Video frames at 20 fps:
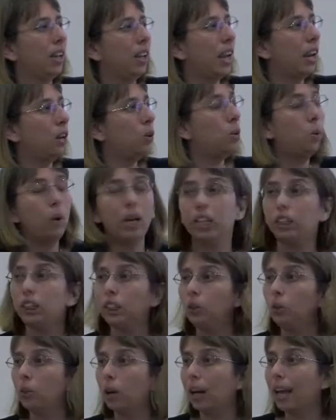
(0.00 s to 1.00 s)
in
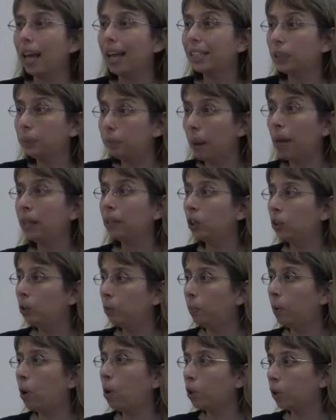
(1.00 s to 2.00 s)
which you are expected to
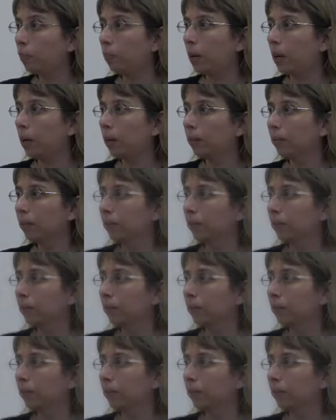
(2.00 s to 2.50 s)
prosper.